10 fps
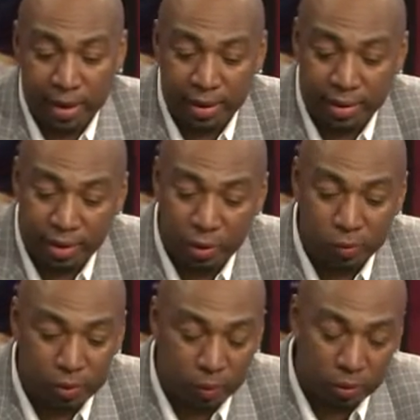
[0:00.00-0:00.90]
In
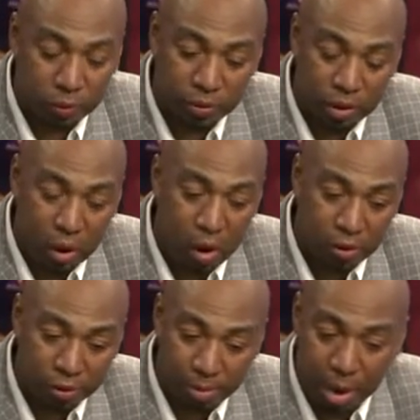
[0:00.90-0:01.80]
Houston, which was an
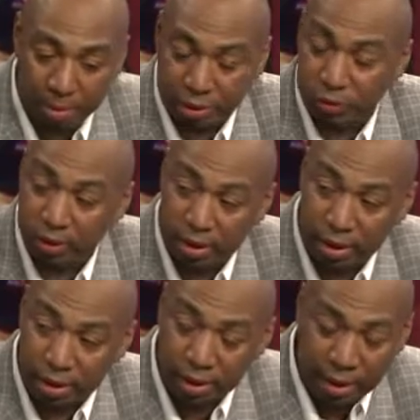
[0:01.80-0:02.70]
awesome
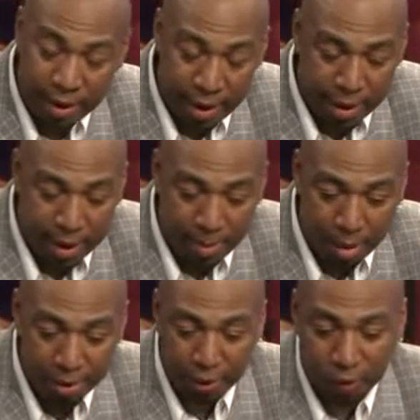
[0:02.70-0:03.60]
opportunity. I'll
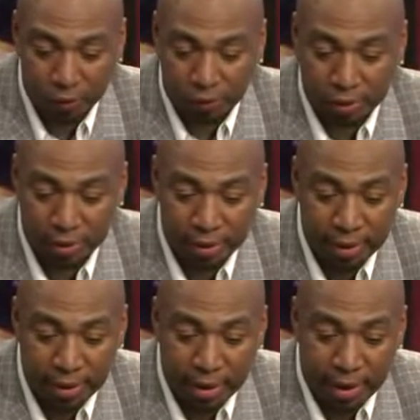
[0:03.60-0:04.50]
be coaching
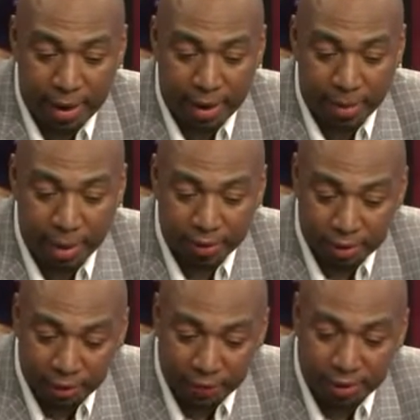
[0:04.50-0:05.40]
my
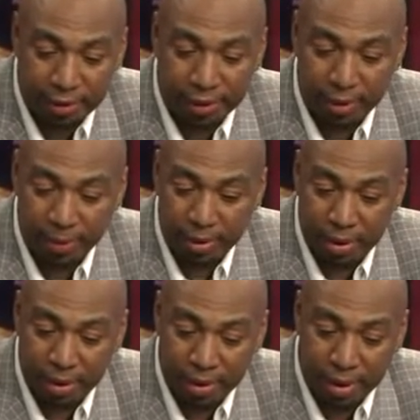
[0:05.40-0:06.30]
JV team
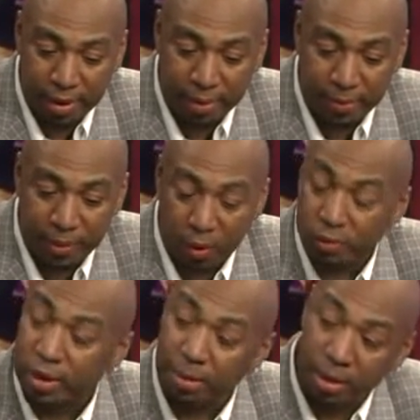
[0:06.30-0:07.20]
in Old
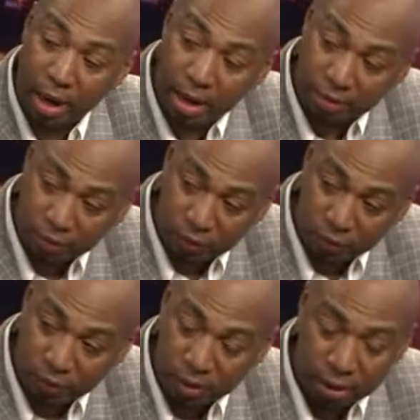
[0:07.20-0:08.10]
Saybrook High
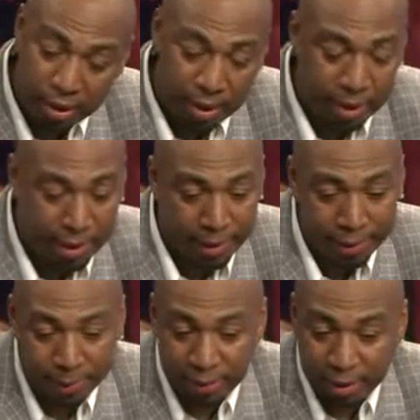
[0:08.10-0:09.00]
School,
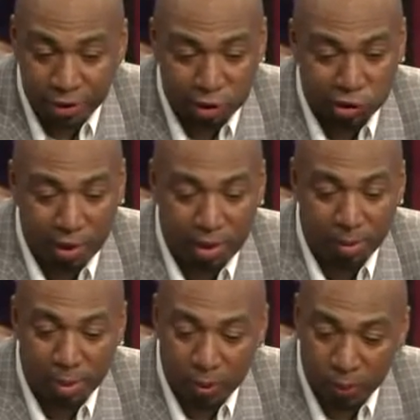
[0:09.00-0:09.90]
and just trying to
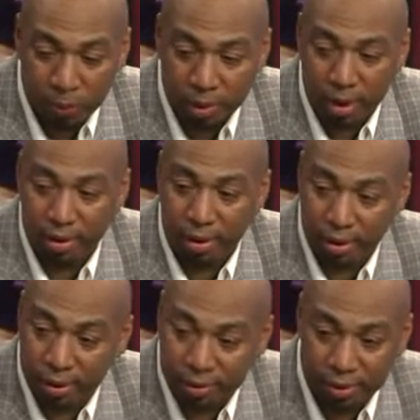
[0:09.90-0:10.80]
build young
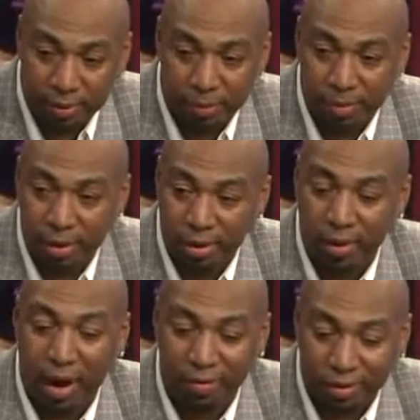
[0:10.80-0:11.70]
kids, and
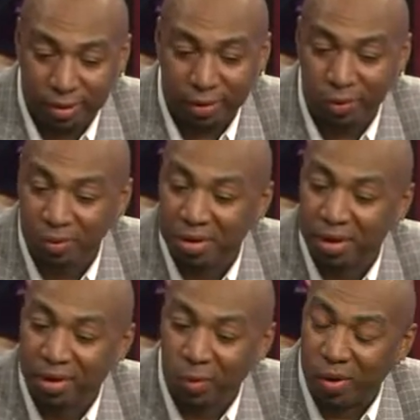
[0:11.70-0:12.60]
obviously
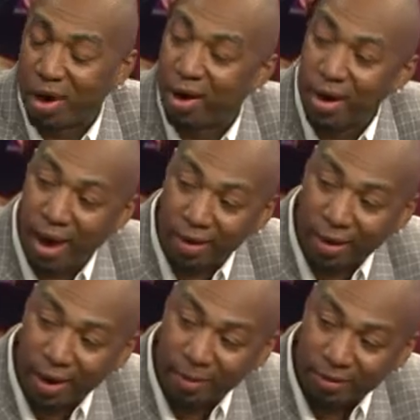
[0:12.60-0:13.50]
win our 9
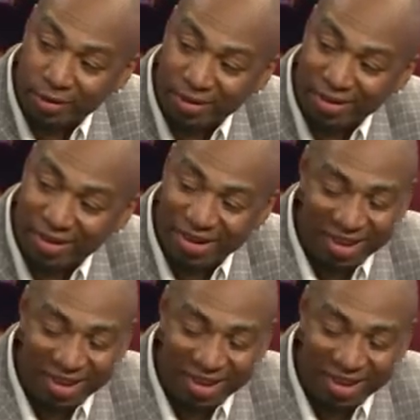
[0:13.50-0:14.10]
games this year.